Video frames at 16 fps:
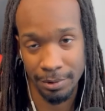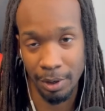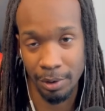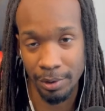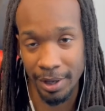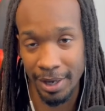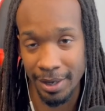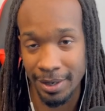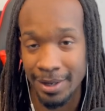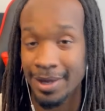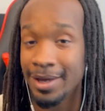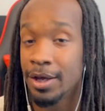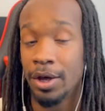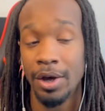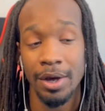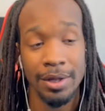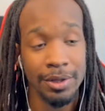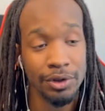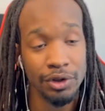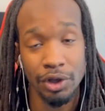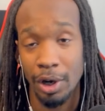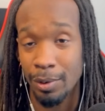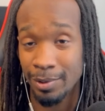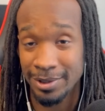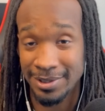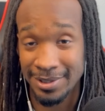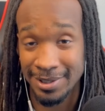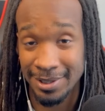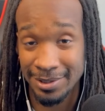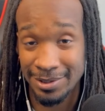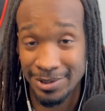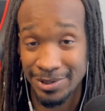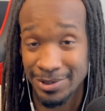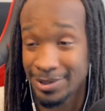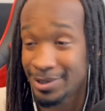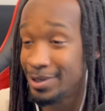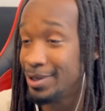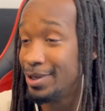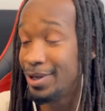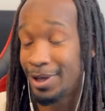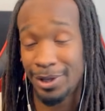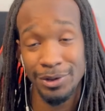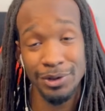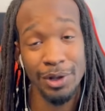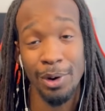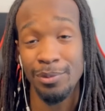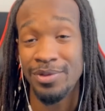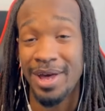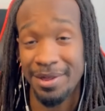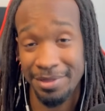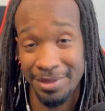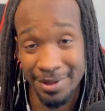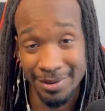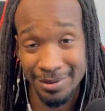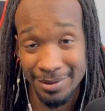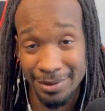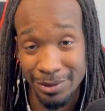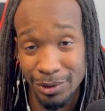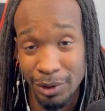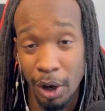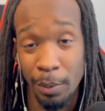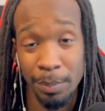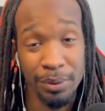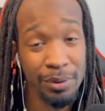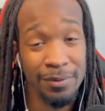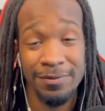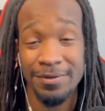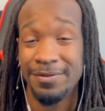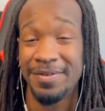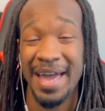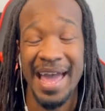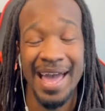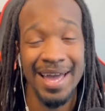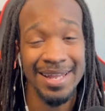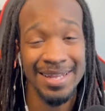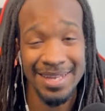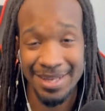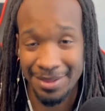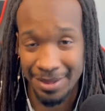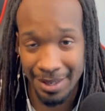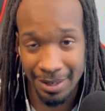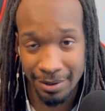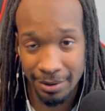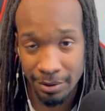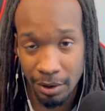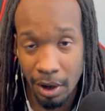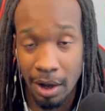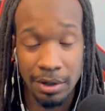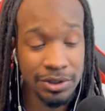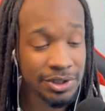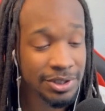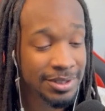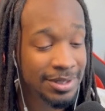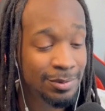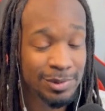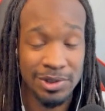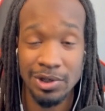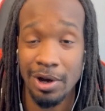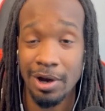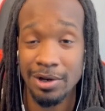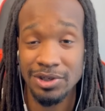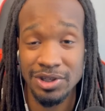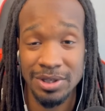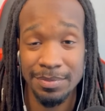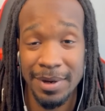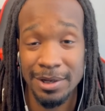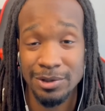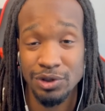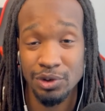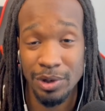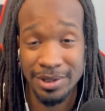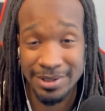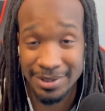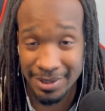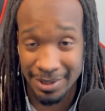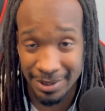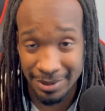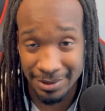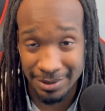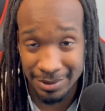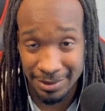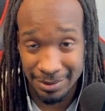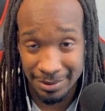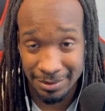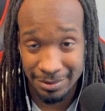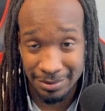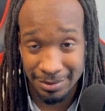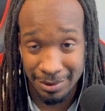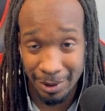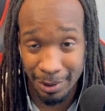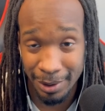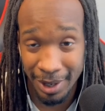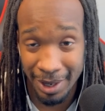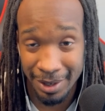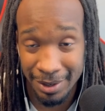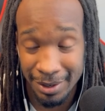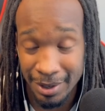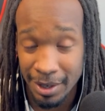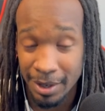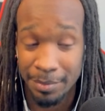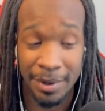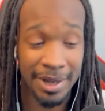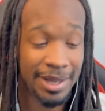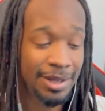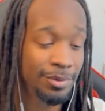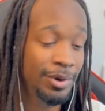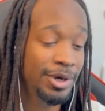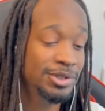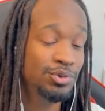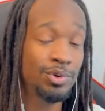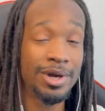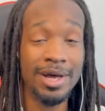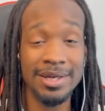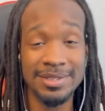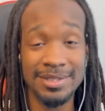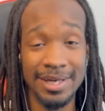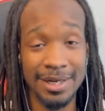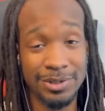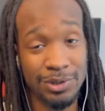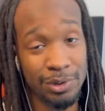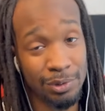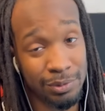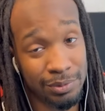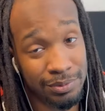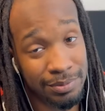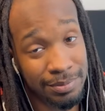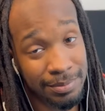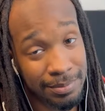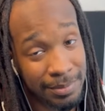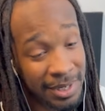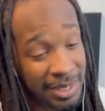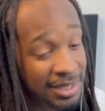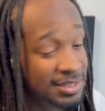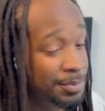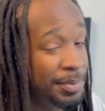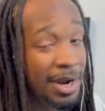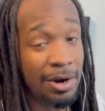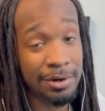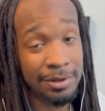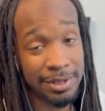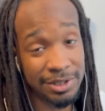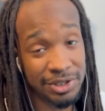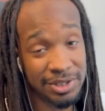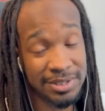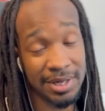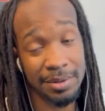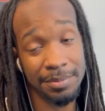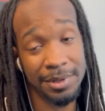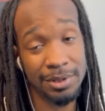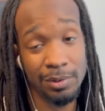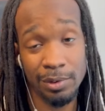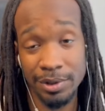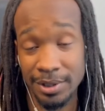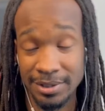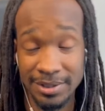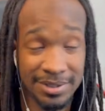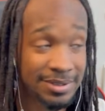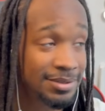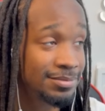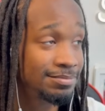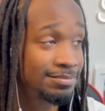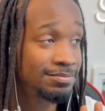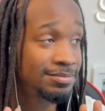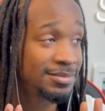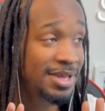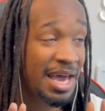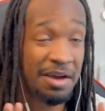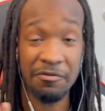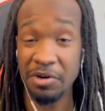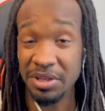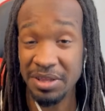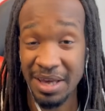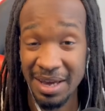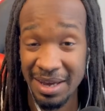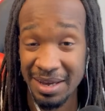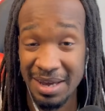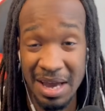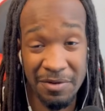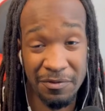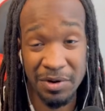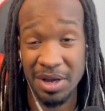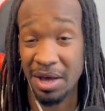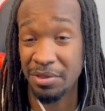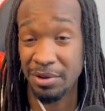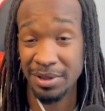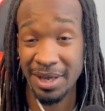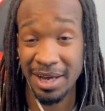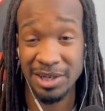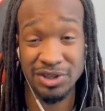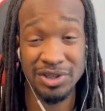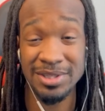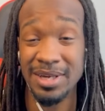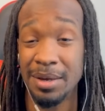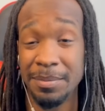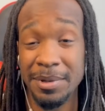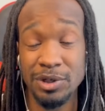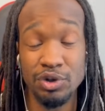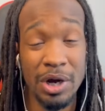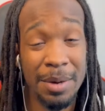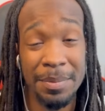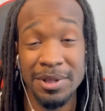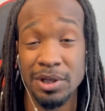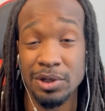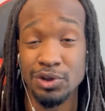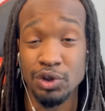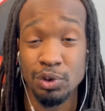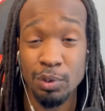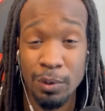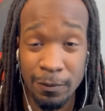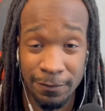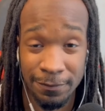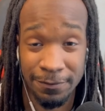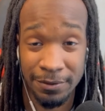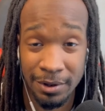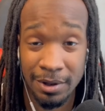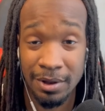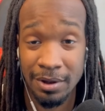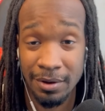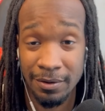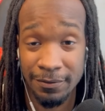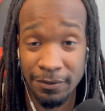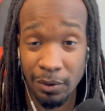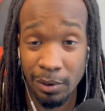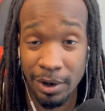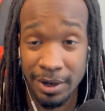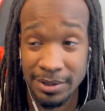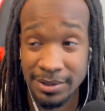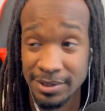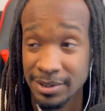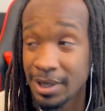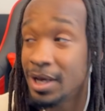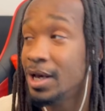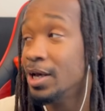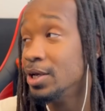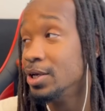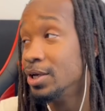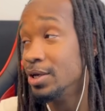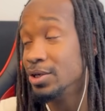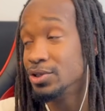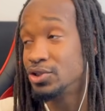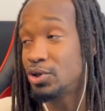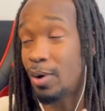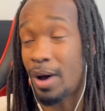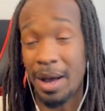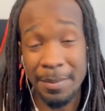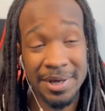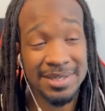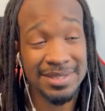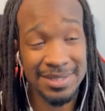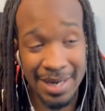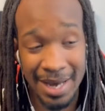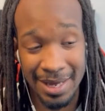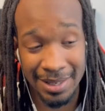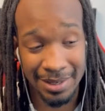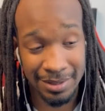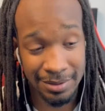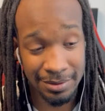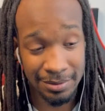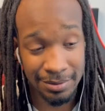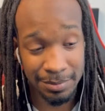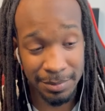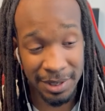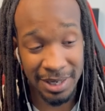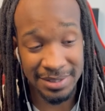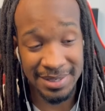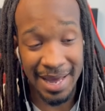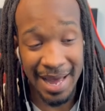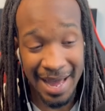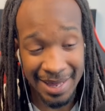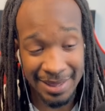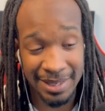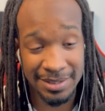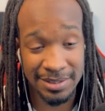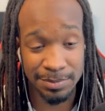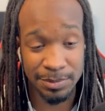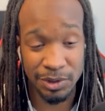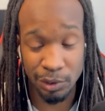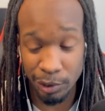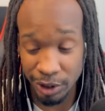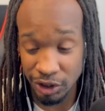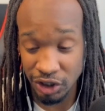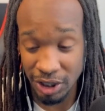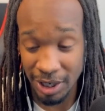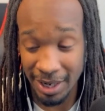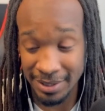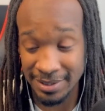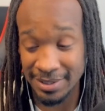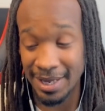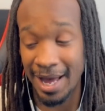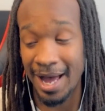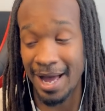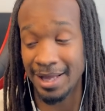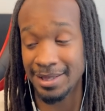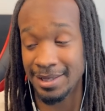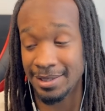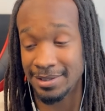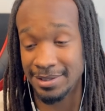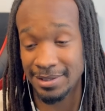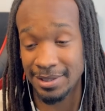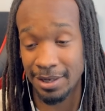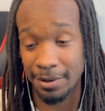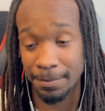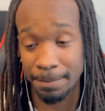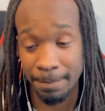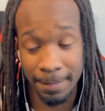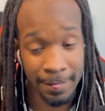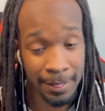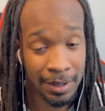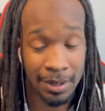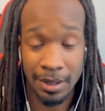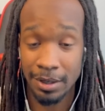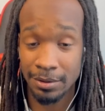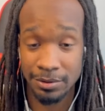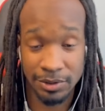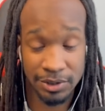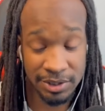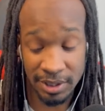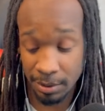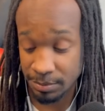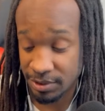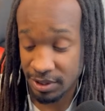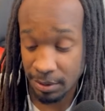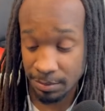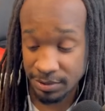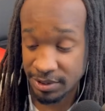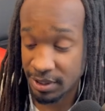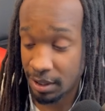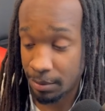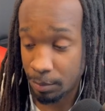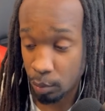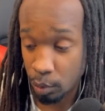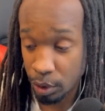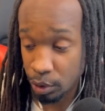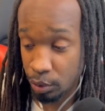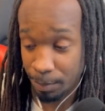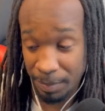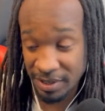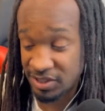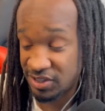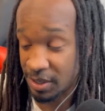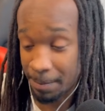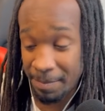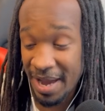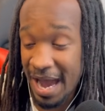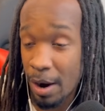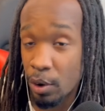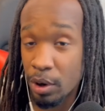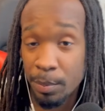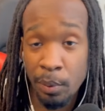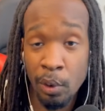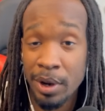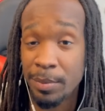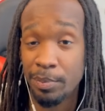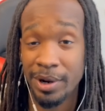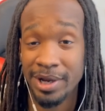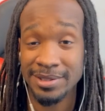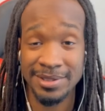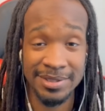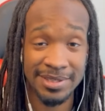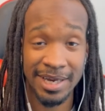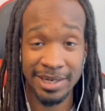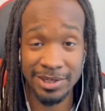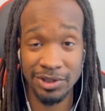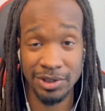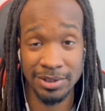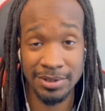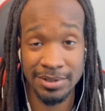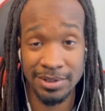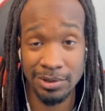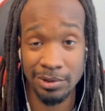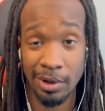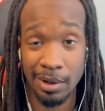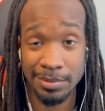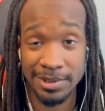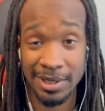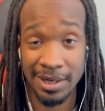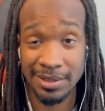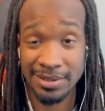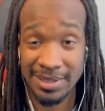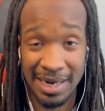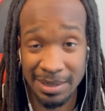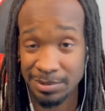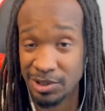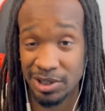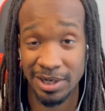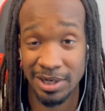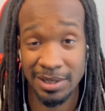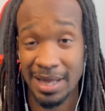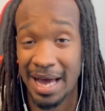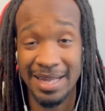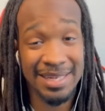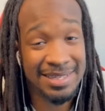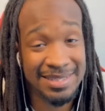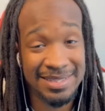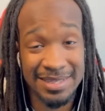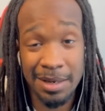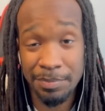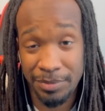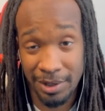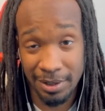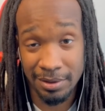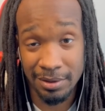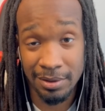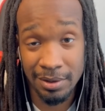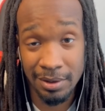Okay? No receipts, no nothing, no proof of anything. All she did was talk shit about trustees. Okay? But anyways, we're going to stay tuned because apparently she's going to be doing this every day, every other day. She's going to be dropping the truth for us. So I'm excited because I need some screenshots. I need some PowerPoint presentations, you know what I'm saying, type shit. I need something.